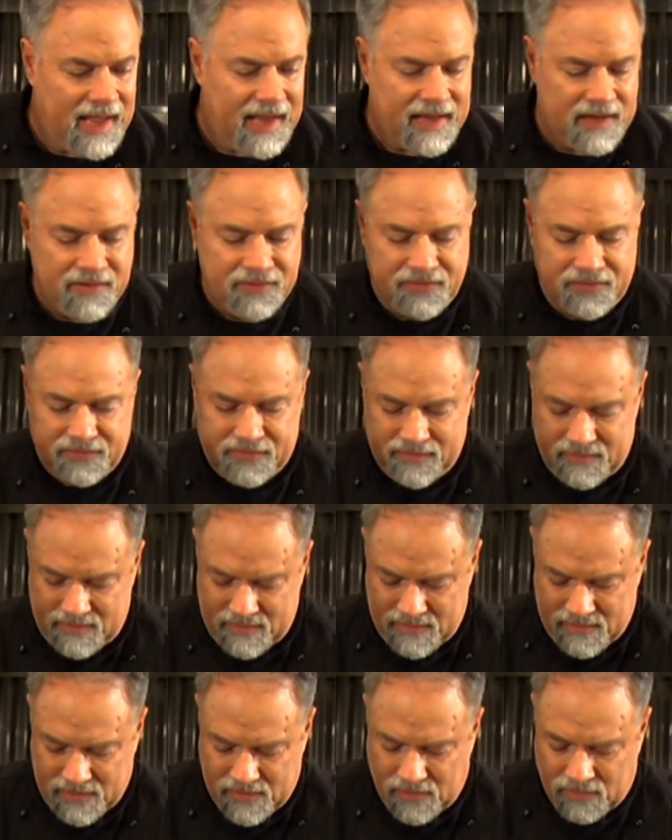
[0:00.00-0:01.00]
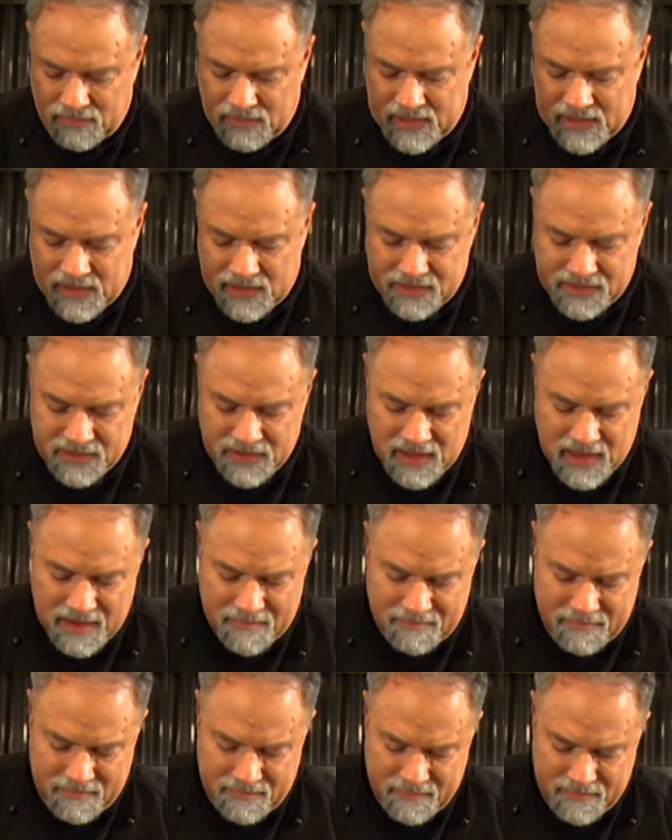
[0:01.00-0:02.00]
Eggs go right on
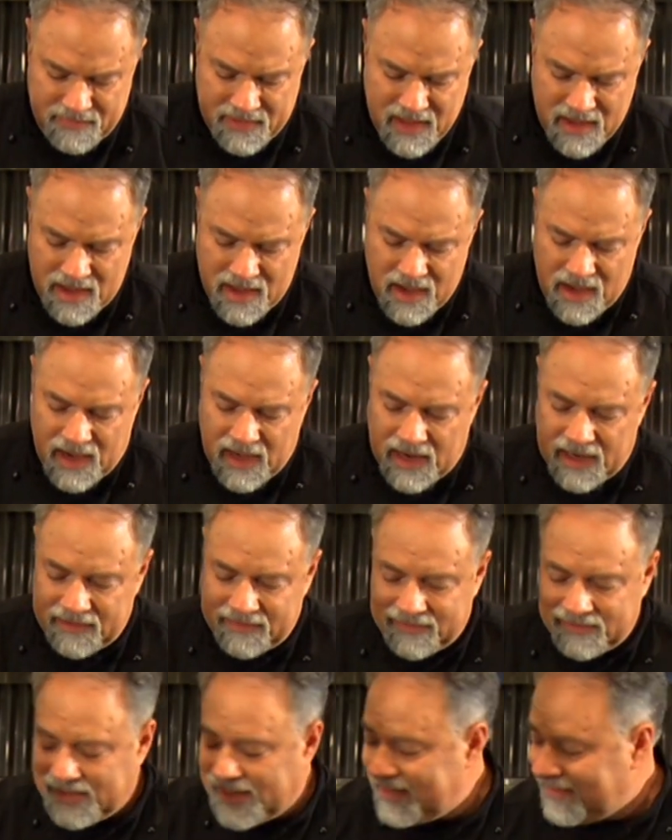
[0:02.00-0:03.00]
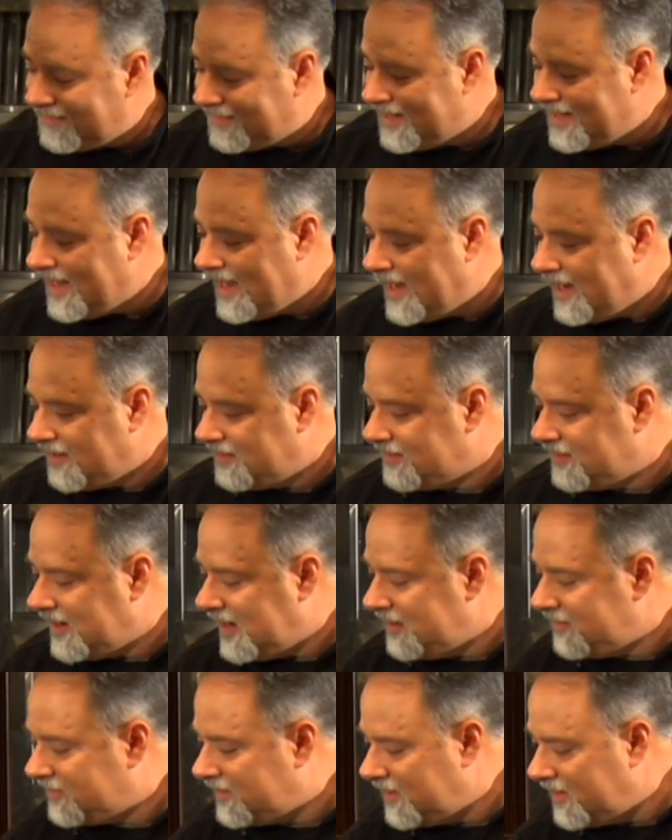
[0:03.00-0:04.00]
top, and I slice the
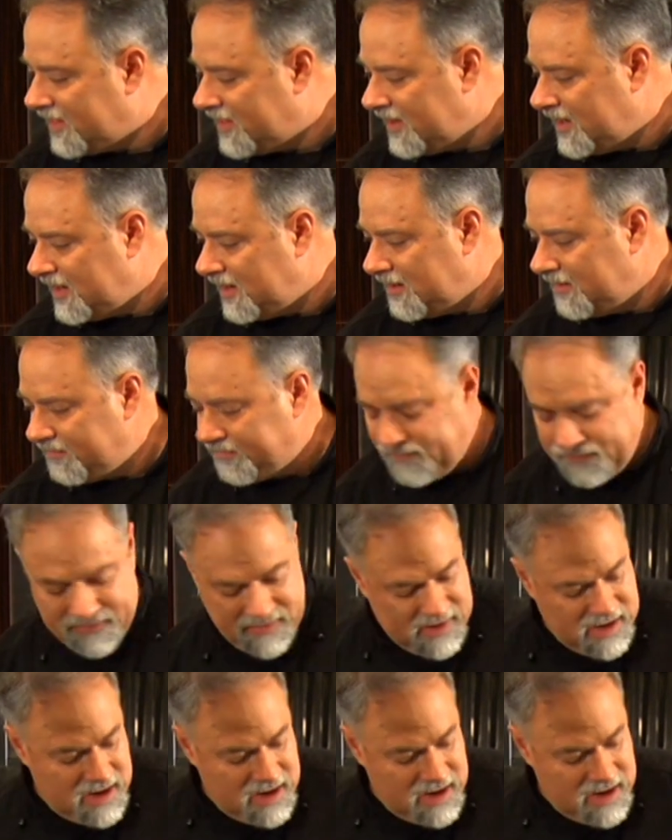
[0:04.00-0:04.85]
eggs nice and thin.